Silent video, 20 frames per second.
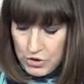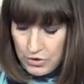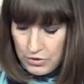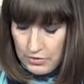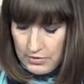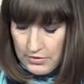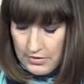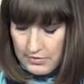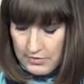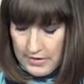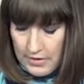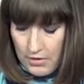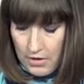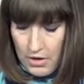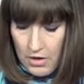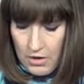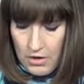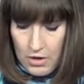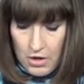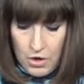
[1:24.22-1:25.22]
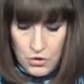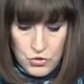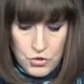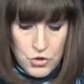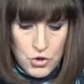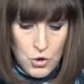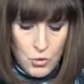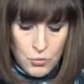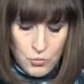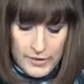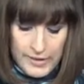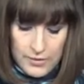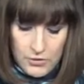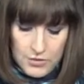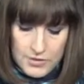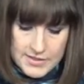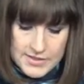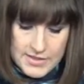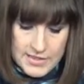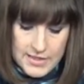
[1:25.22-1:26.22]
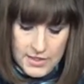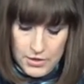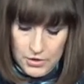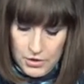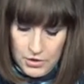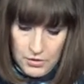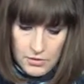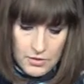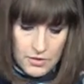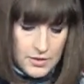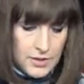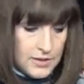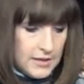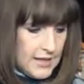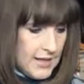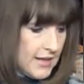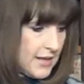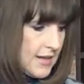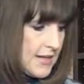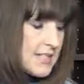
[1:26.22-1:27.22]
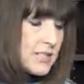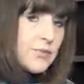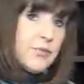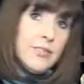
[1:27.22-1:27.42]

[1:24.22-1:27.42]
sure that there are no wrinkles here, lay it as